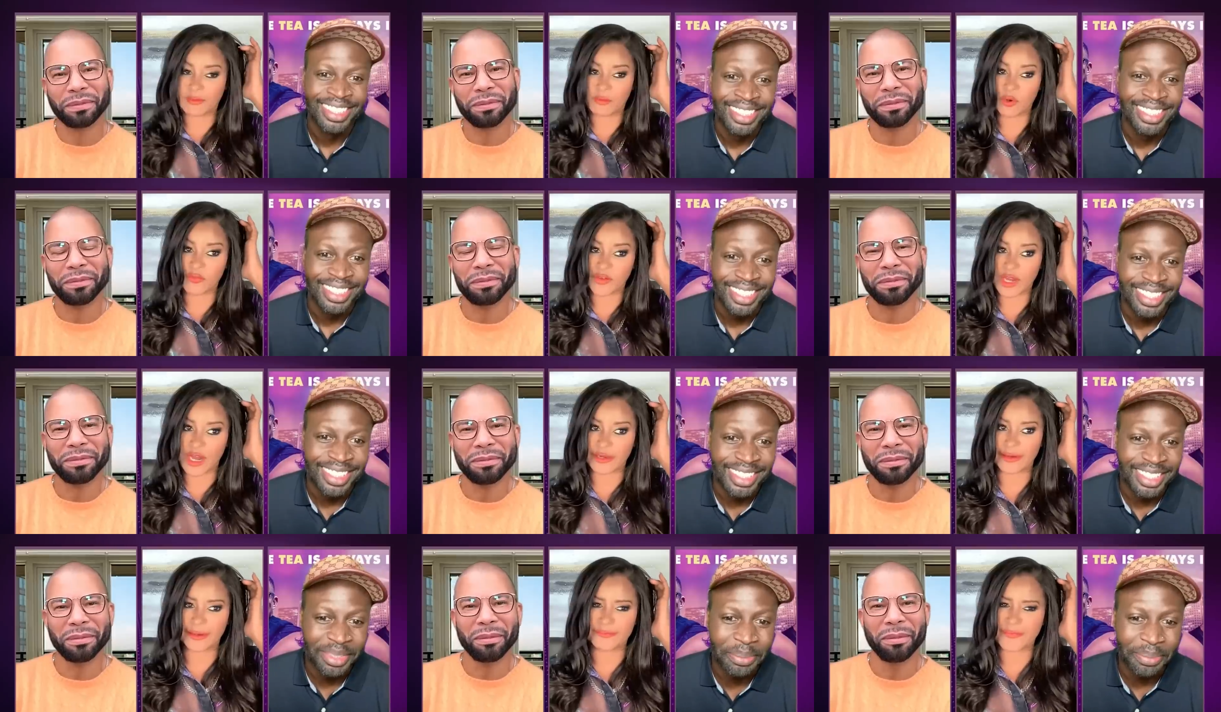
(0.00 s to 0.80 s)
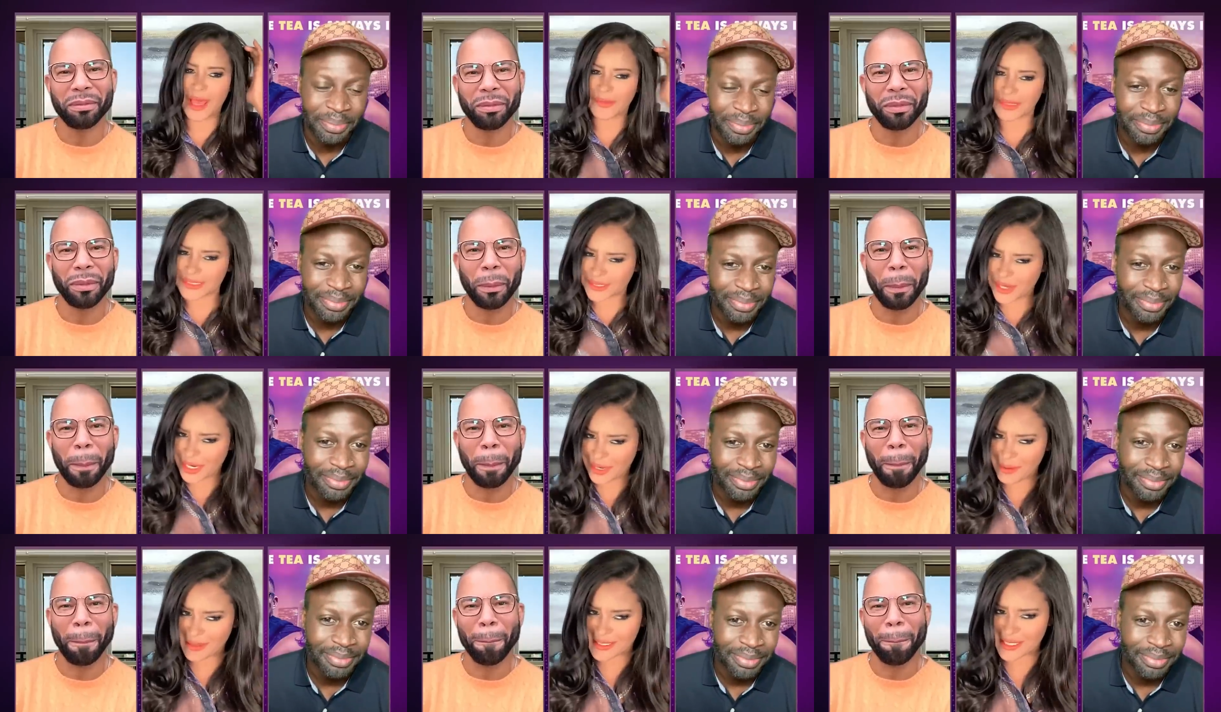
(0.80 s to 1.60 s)
Speaker 1: moving on. Um, now let's
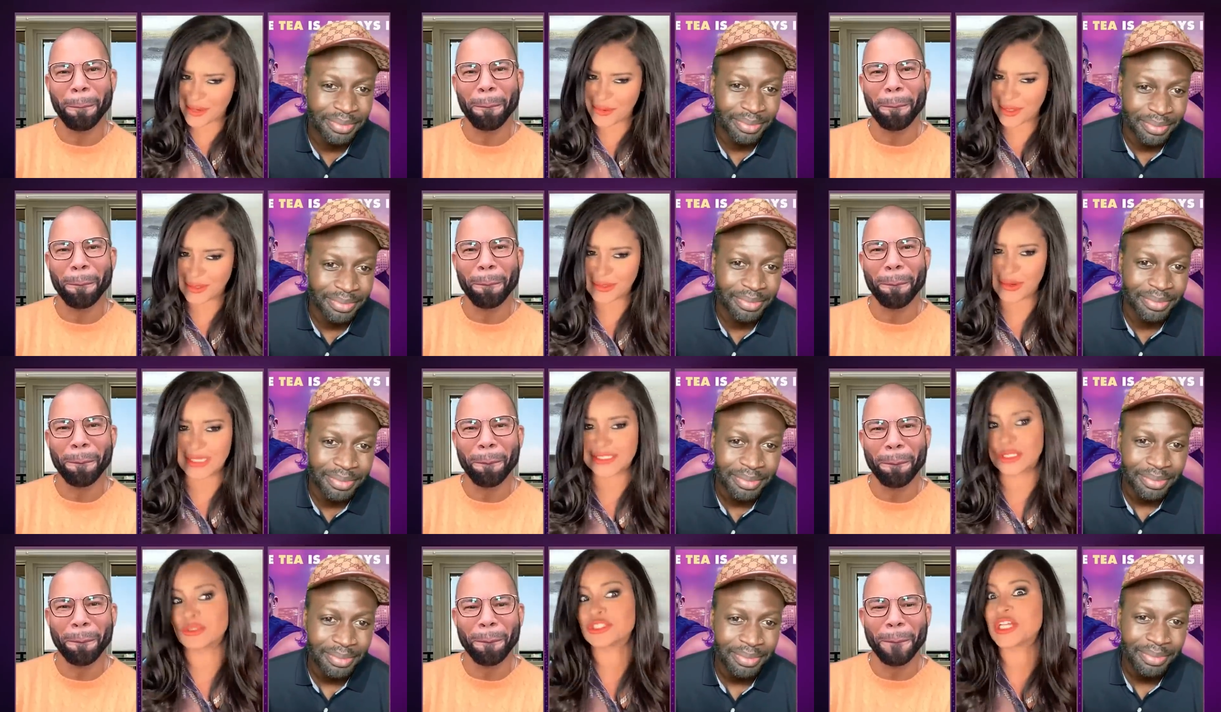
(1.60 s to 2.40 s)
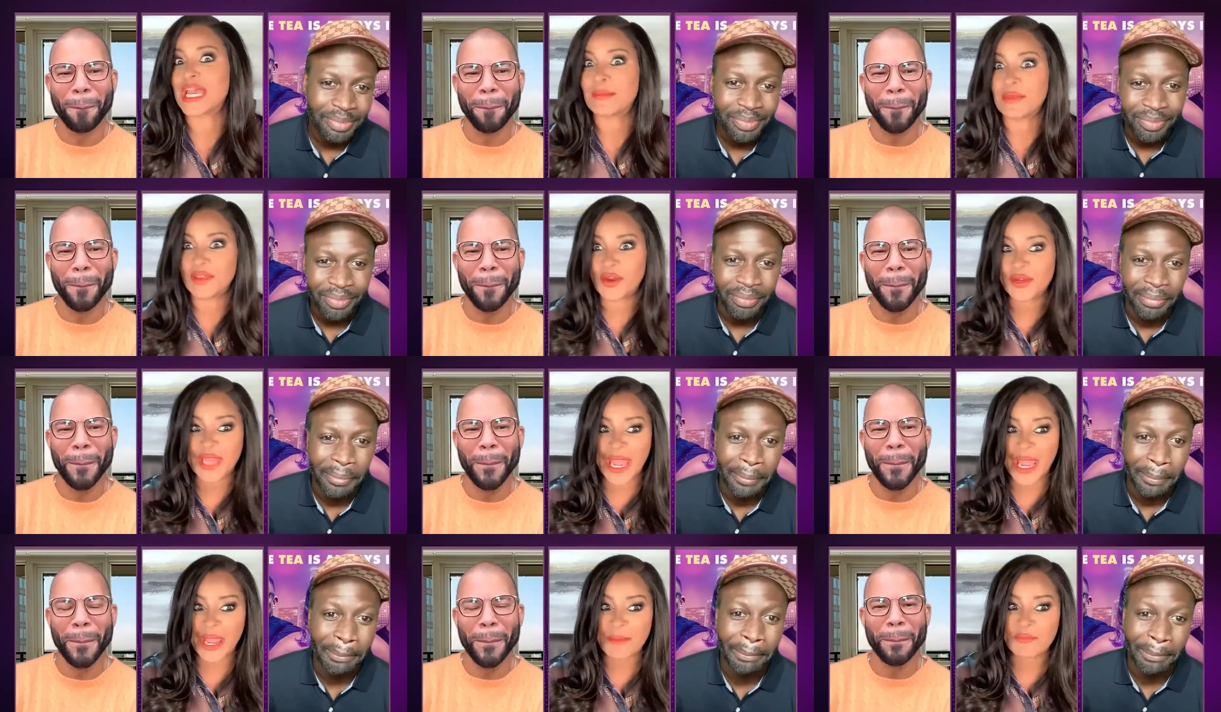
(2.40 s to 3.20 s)
talk about someone who has no shame in their
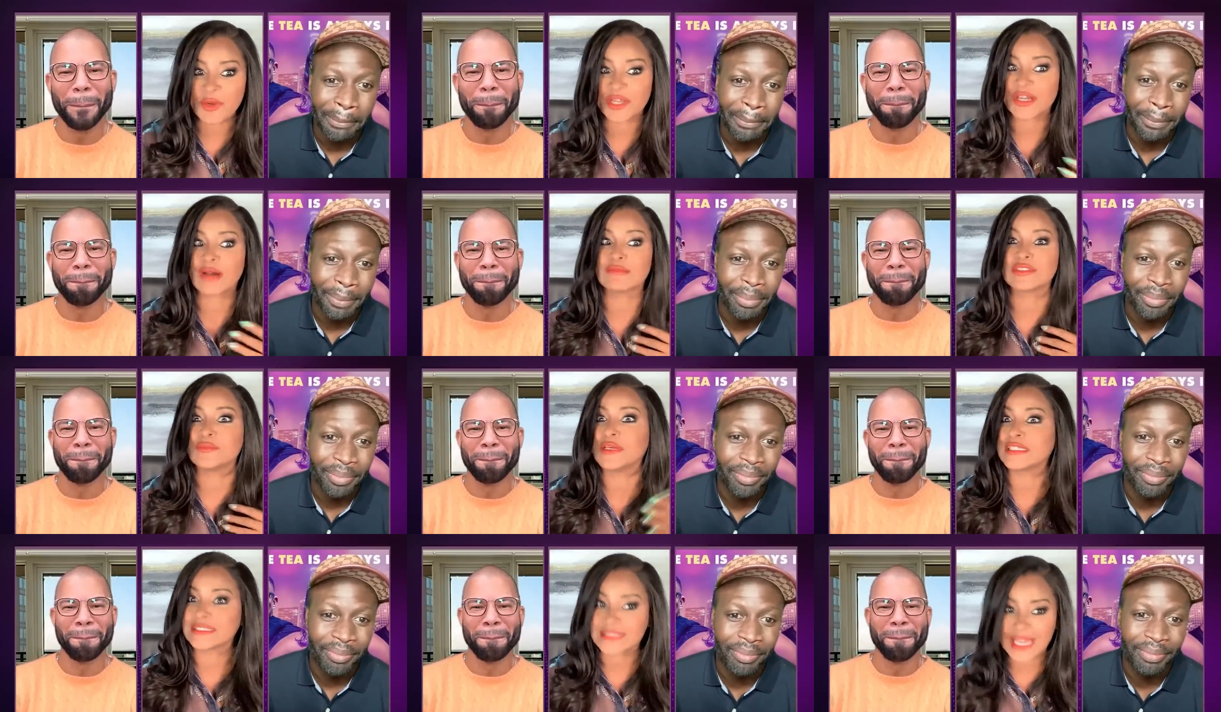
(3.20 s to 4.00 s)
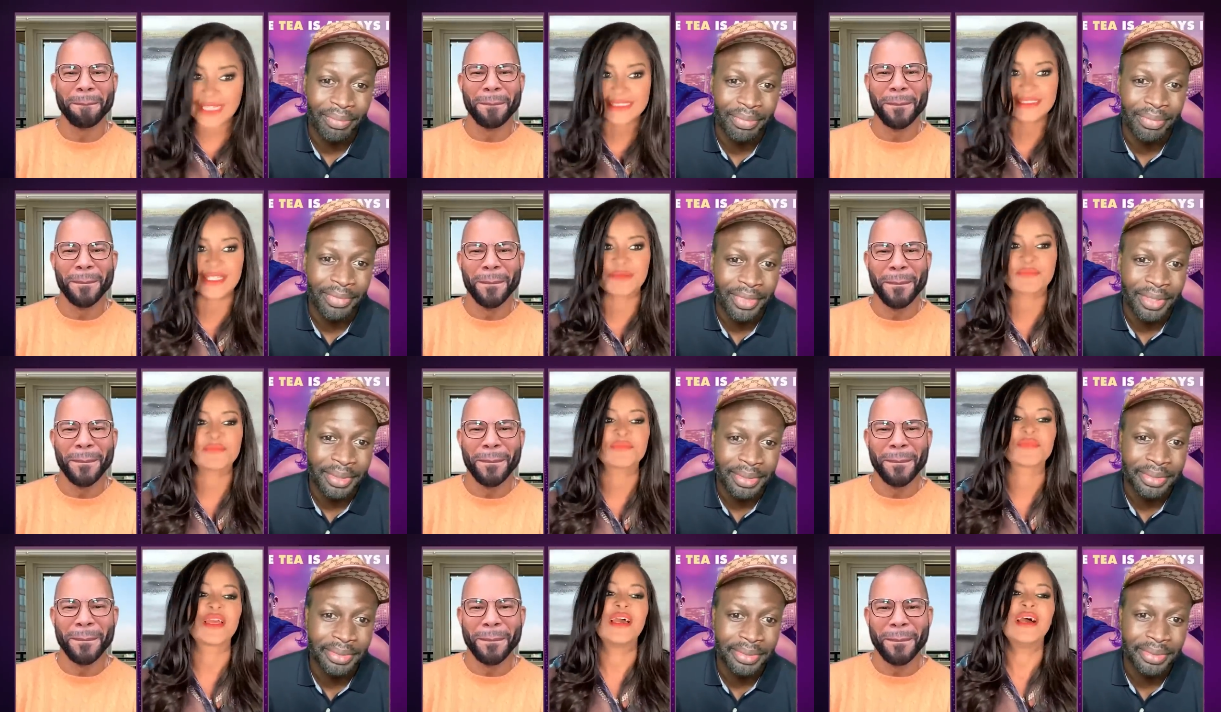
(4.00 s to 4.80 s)
game when it comes to being sexy.
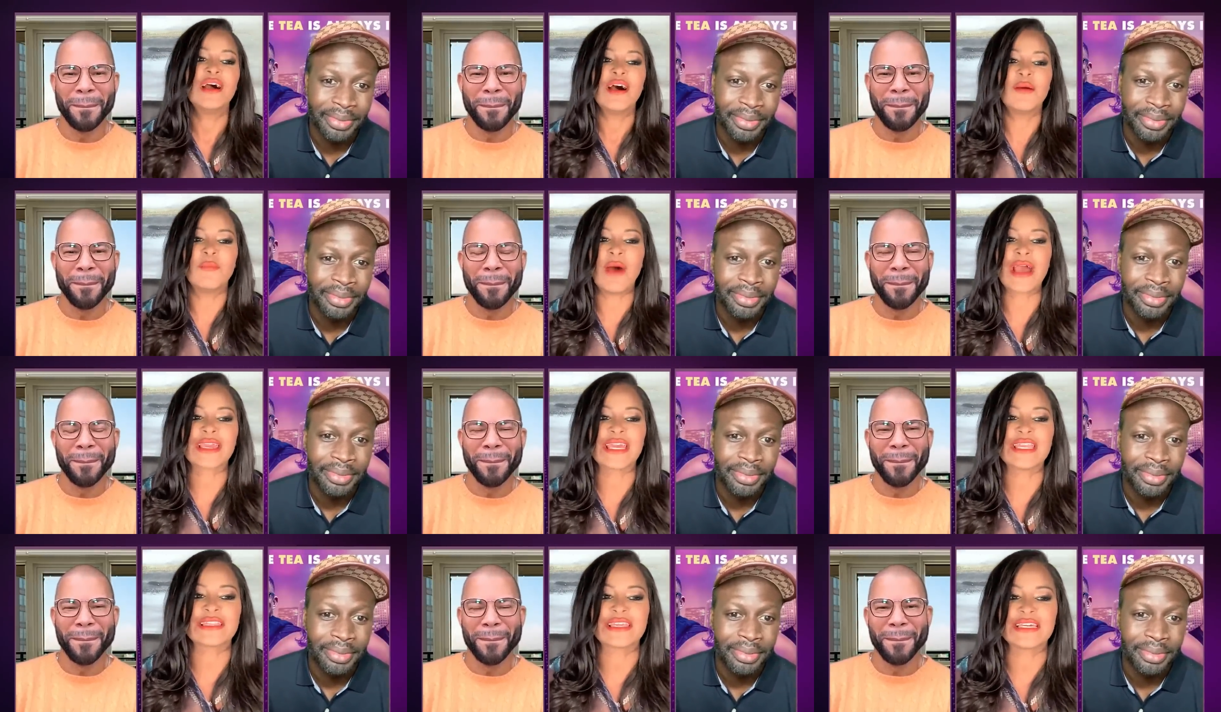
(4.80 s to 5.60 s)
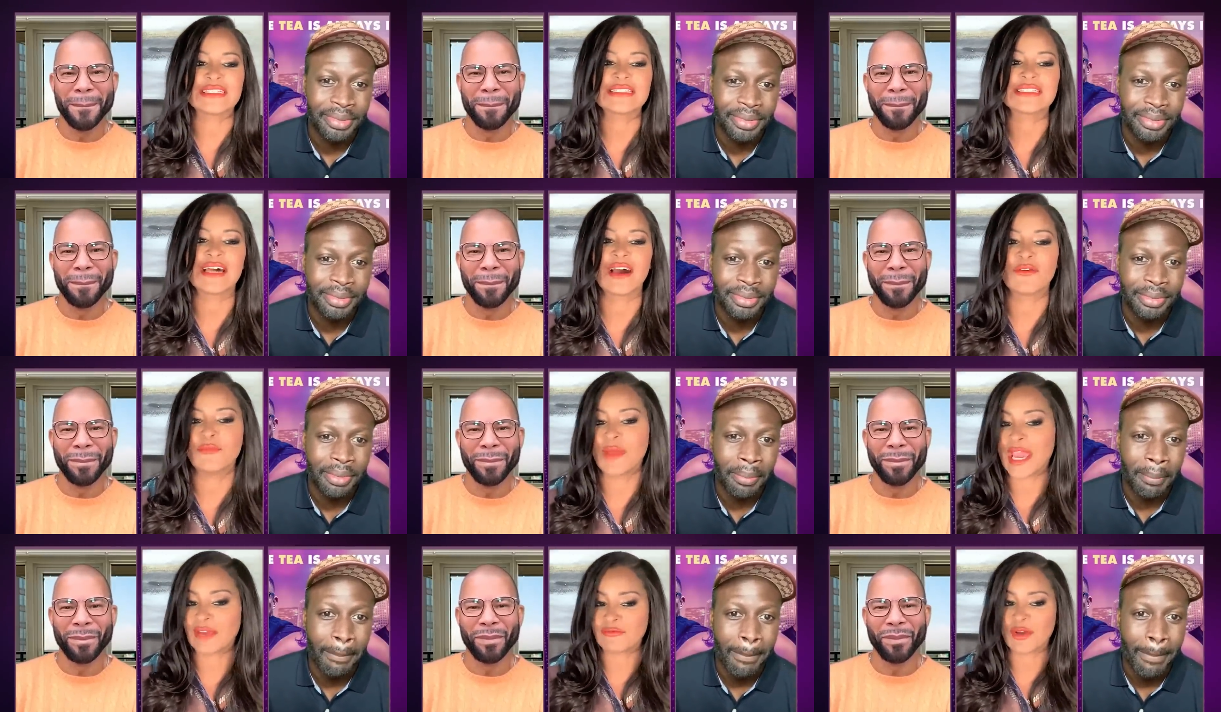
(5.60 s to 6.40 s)
Mike Itkis, a
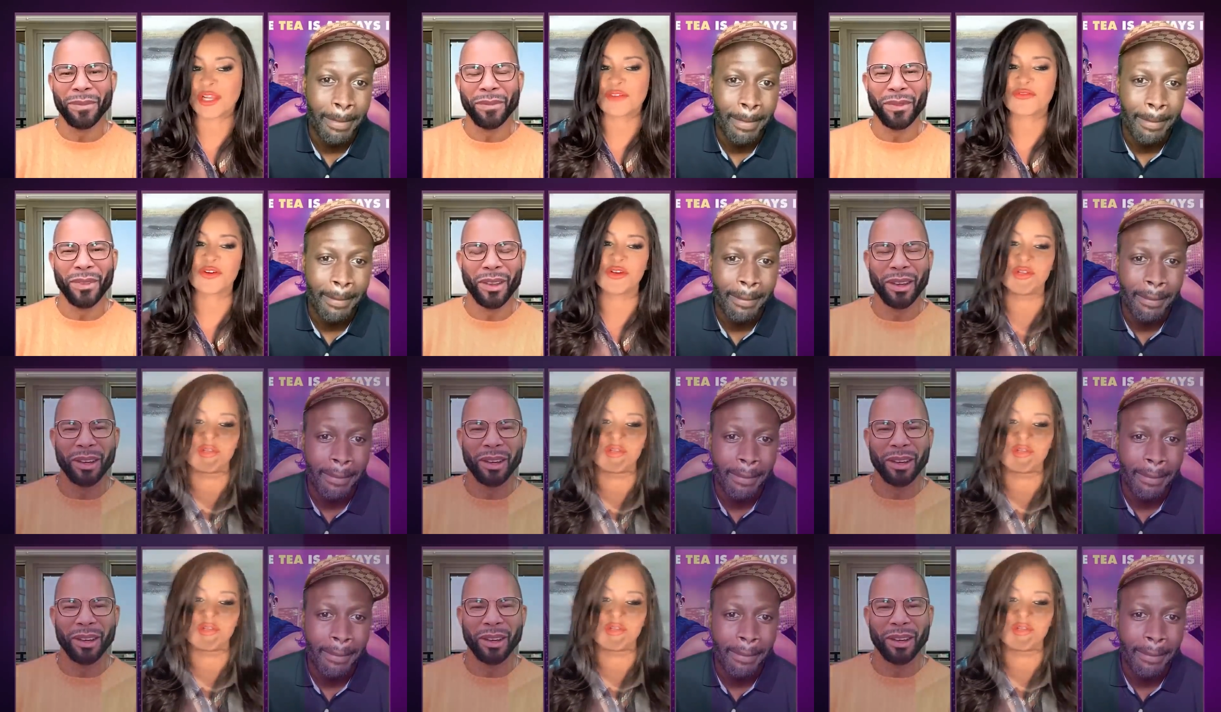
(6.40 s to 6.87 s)
man running for New